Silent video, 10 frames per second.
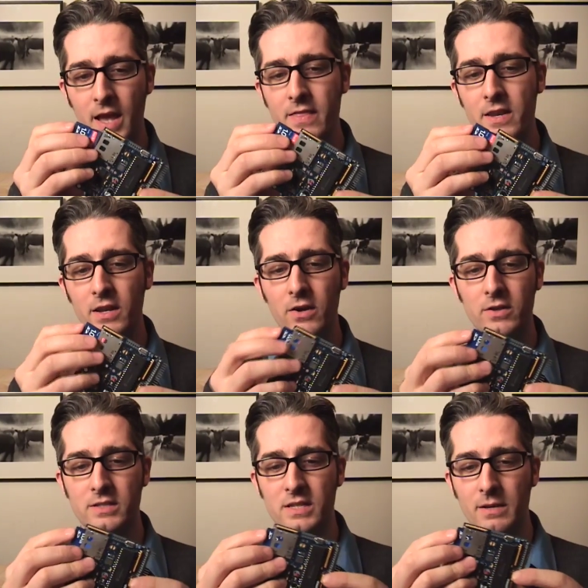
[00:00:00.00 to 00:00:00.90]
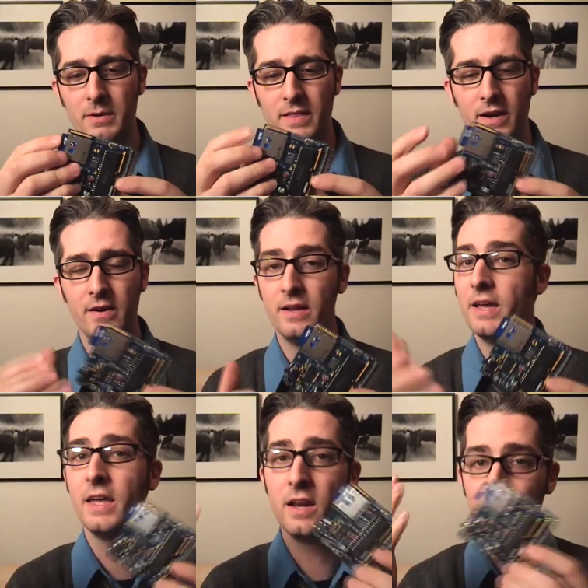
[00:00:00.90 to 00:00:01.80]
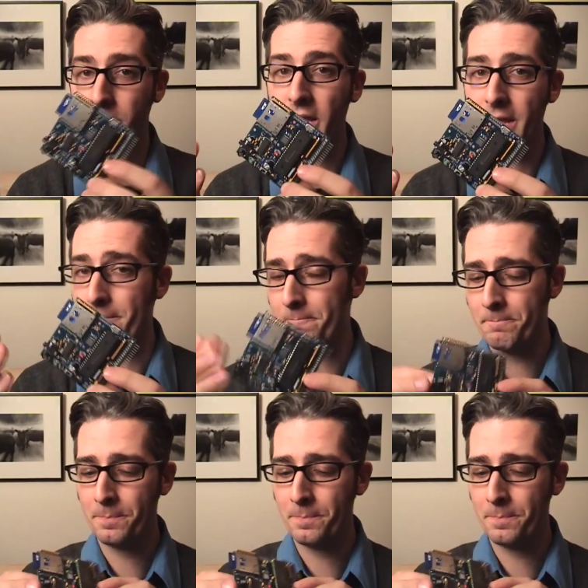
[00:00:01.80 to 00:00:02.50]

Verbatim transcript: and then you can go ahead and stick them in there, and it'll play them.